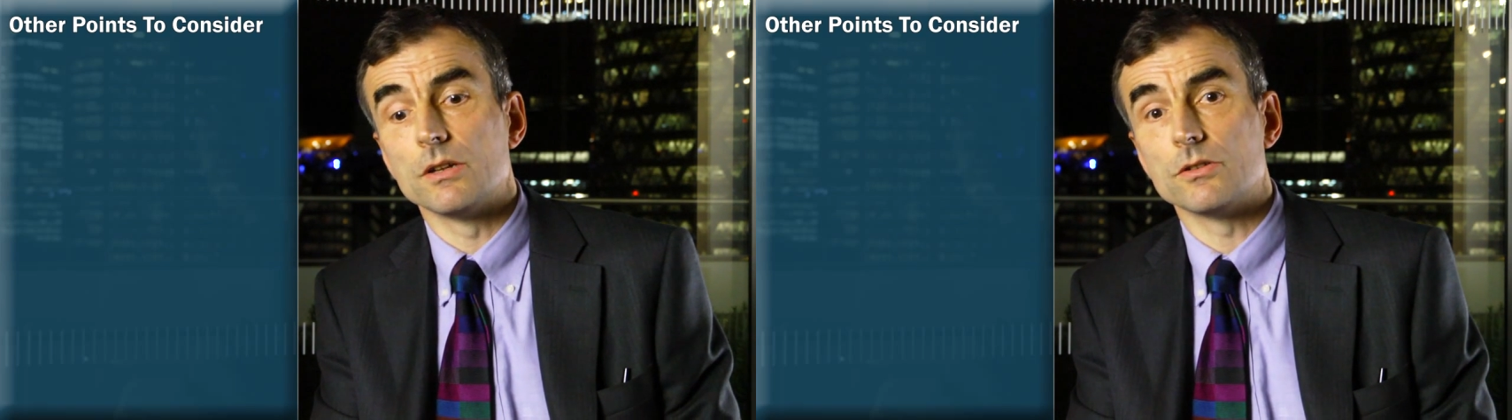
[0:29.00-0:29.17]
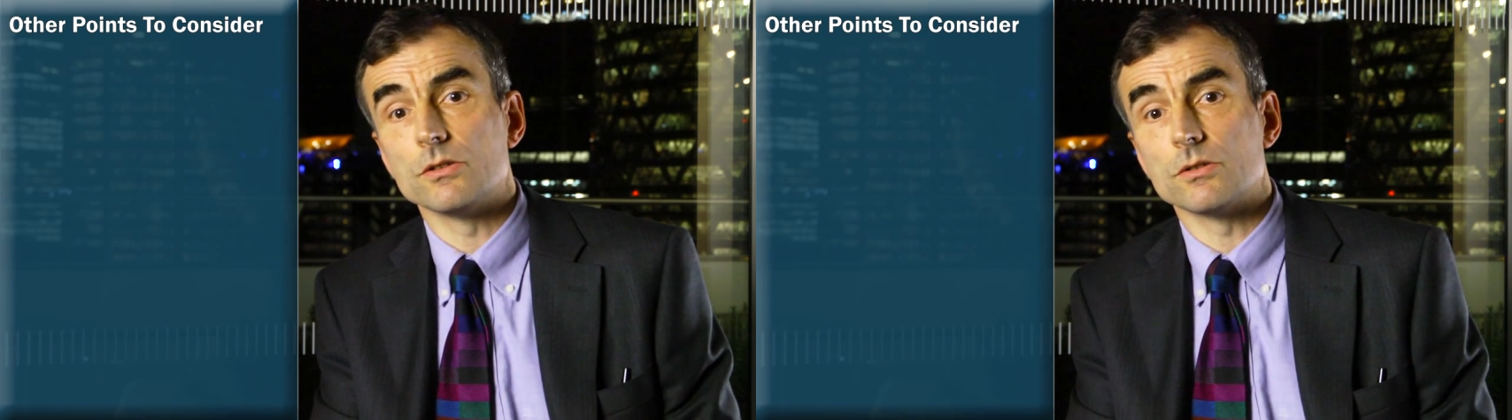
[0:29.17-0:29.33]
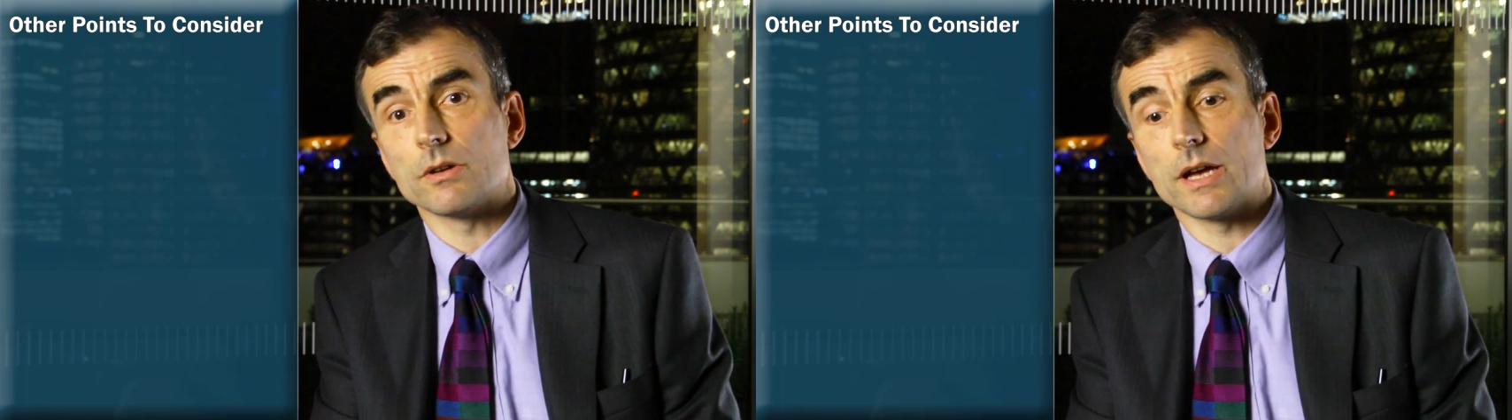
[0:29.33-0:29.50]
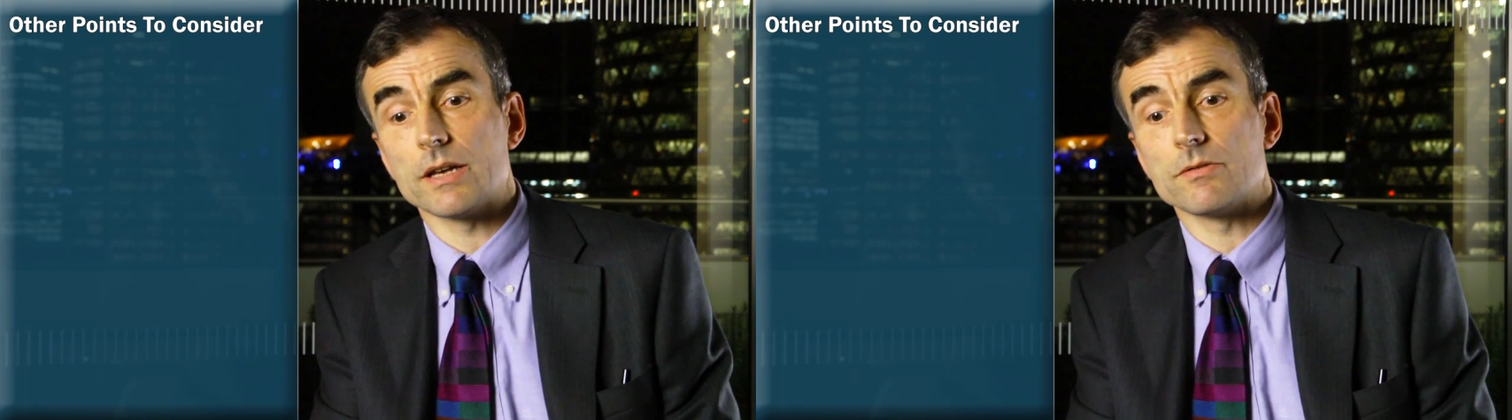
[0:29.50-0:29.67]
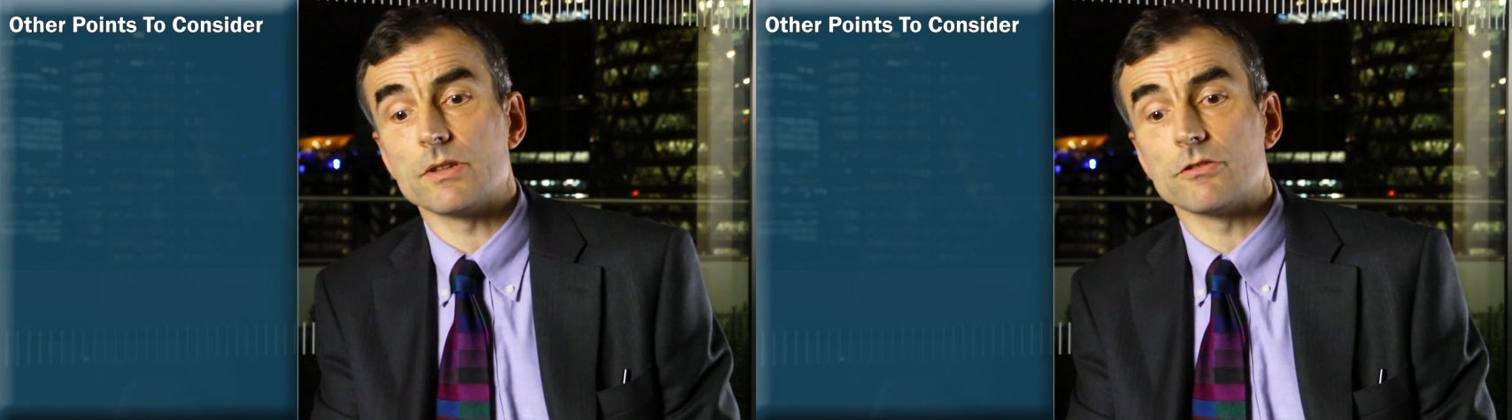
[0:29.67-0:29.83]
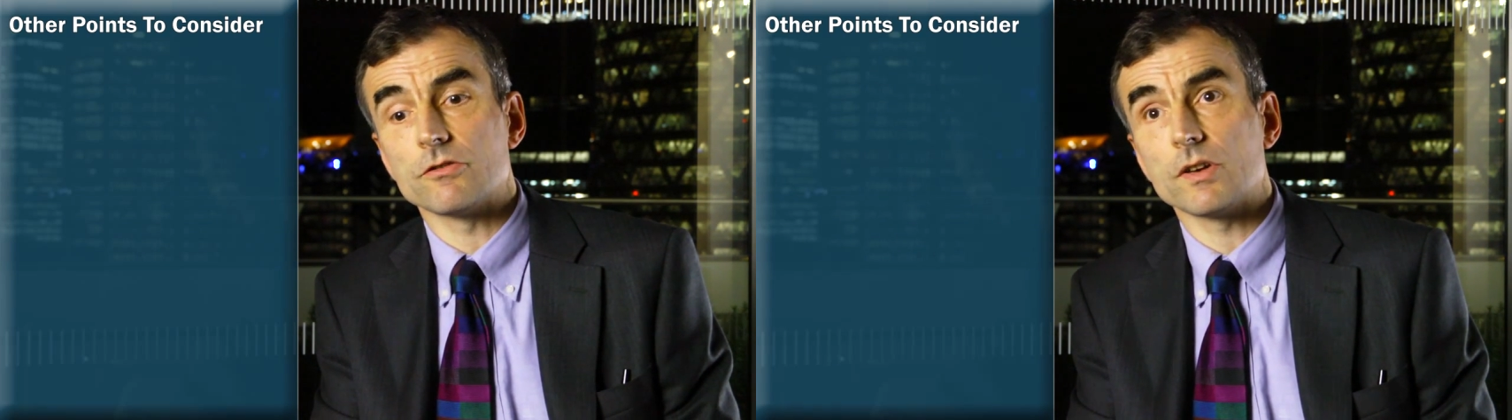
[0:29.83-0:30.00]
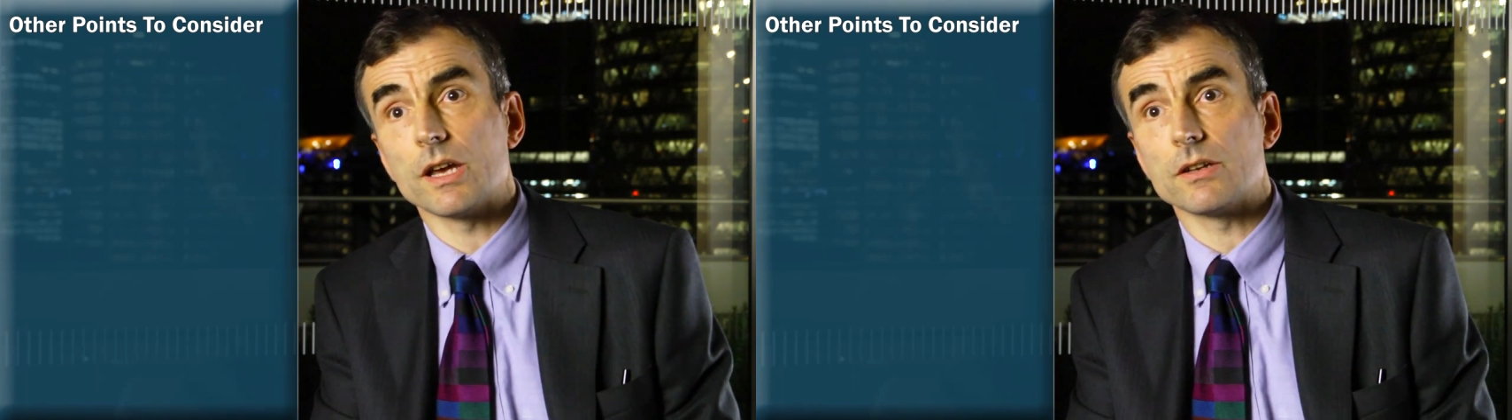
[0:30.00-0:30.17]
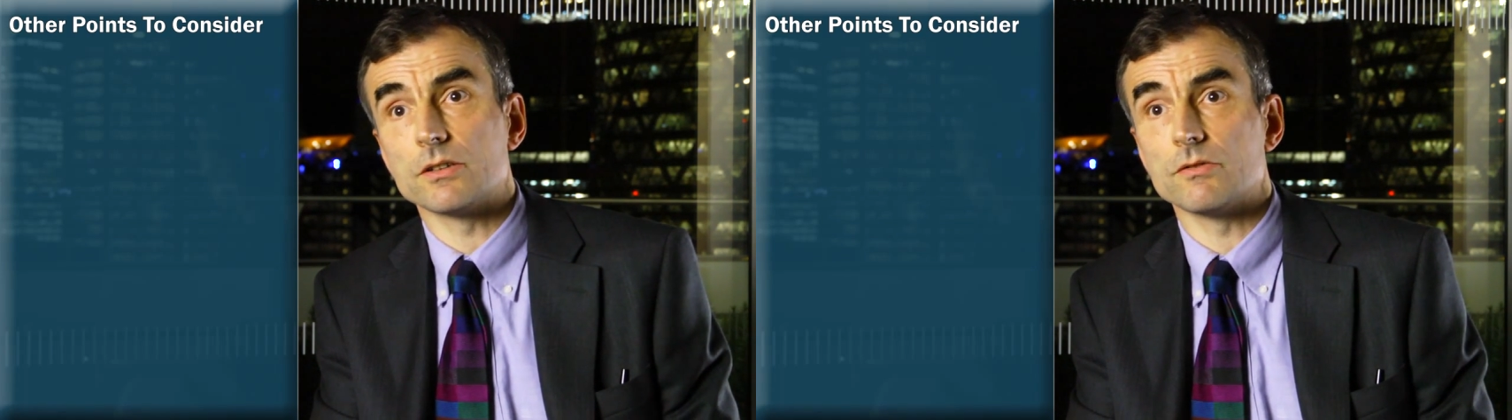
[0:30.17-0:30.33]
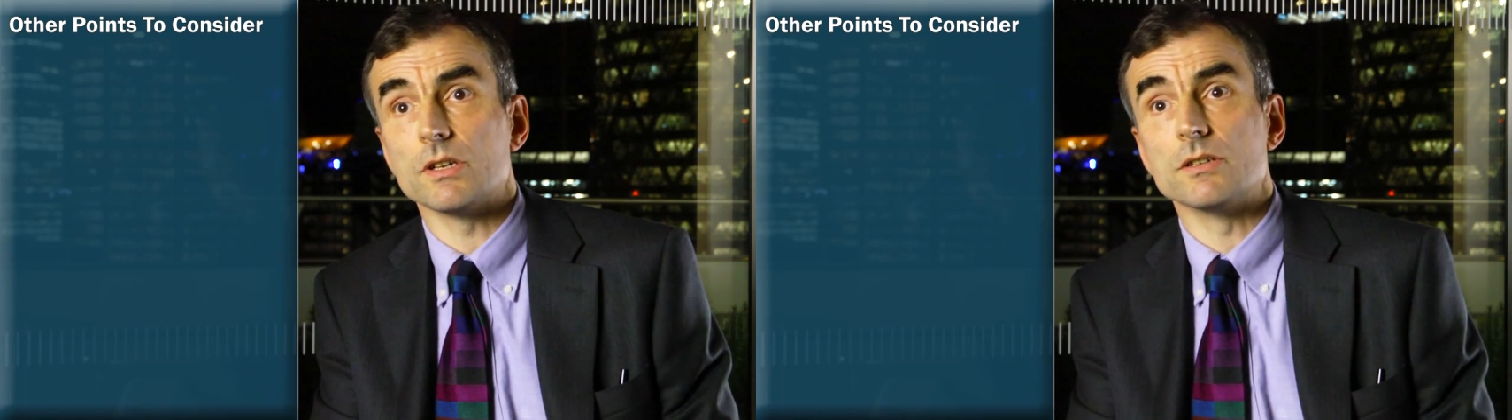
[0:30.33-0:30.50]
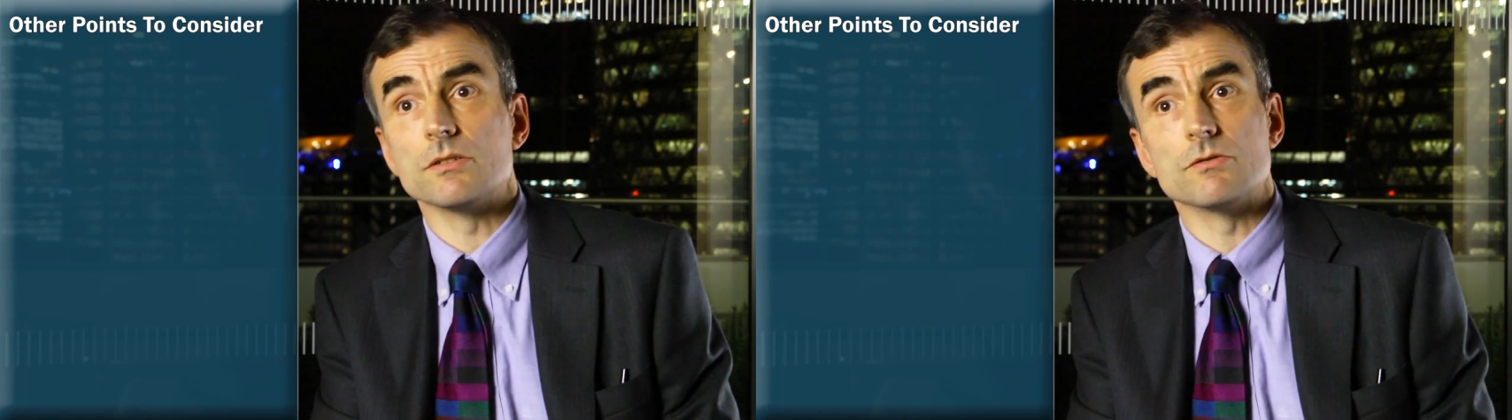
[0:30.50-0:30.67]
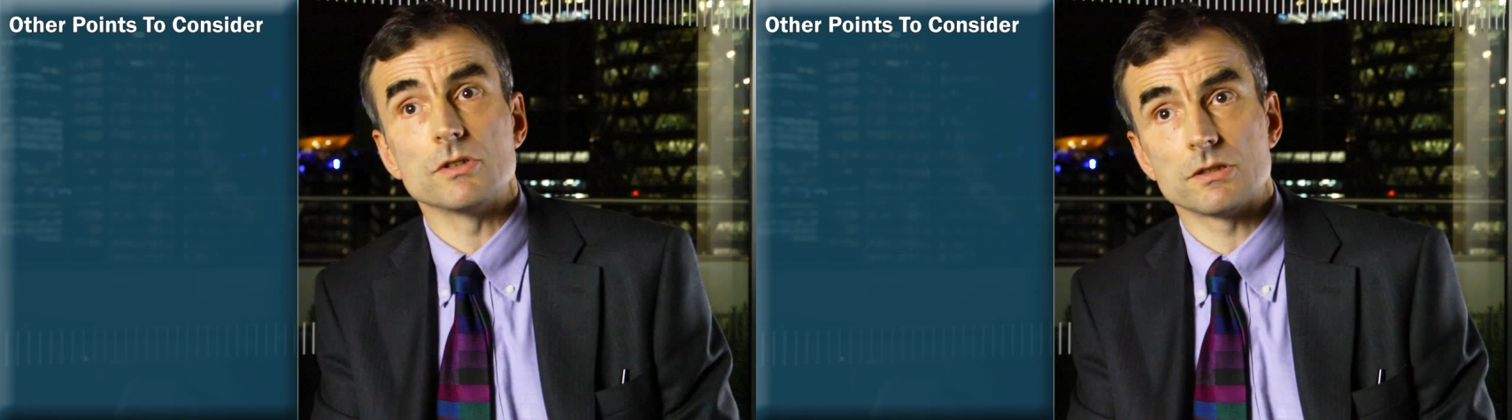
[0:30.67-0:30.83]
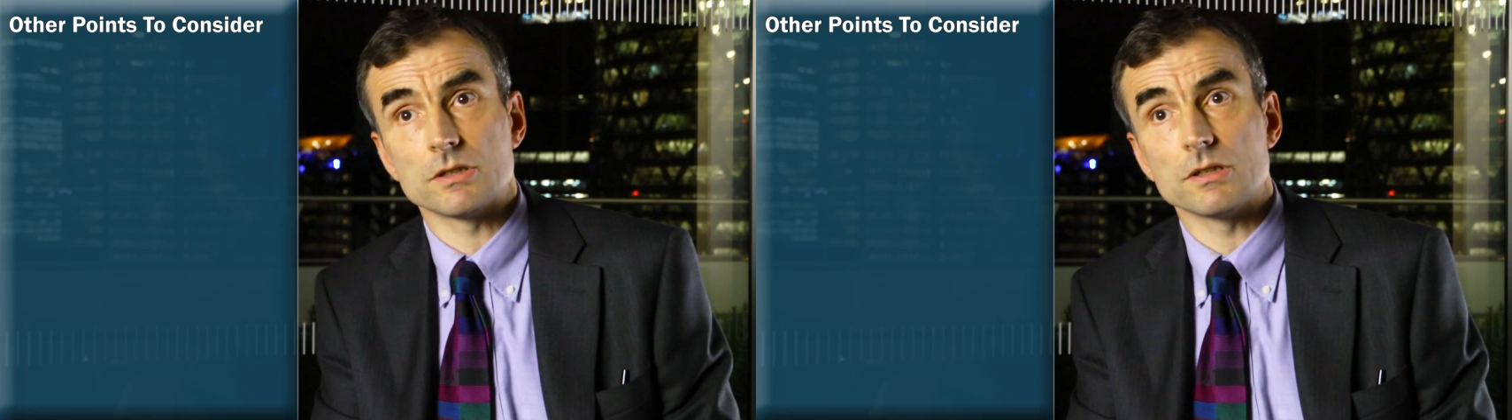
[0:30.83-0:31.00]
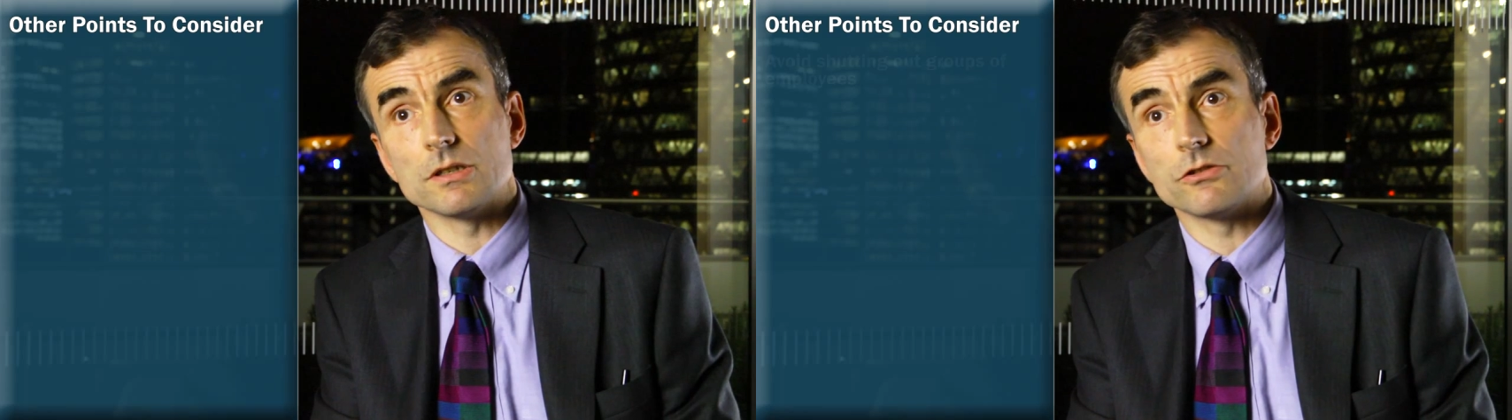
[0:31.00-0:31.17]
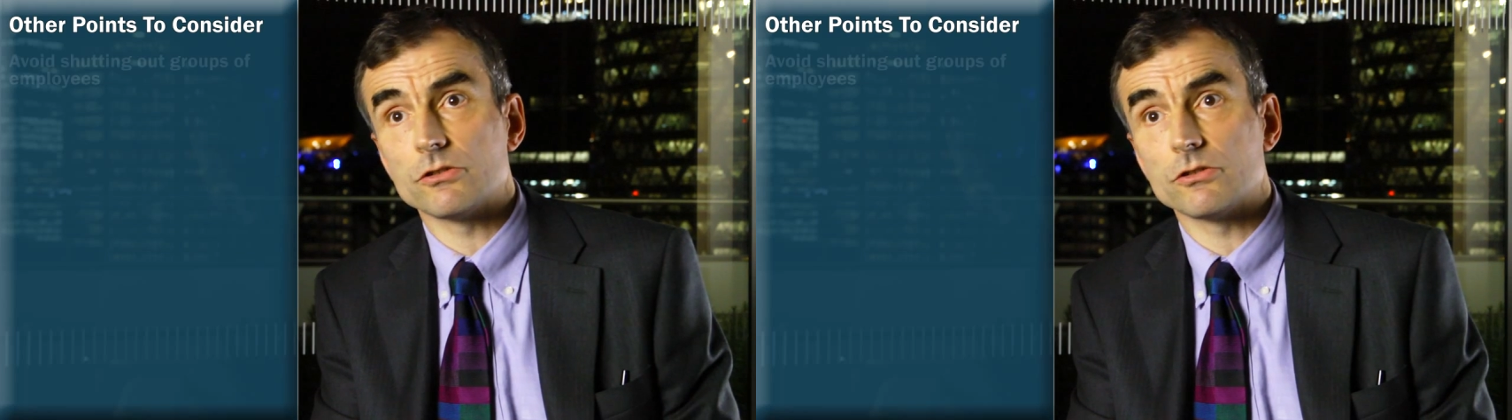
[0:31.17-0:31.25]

do not have the effect of inadvertently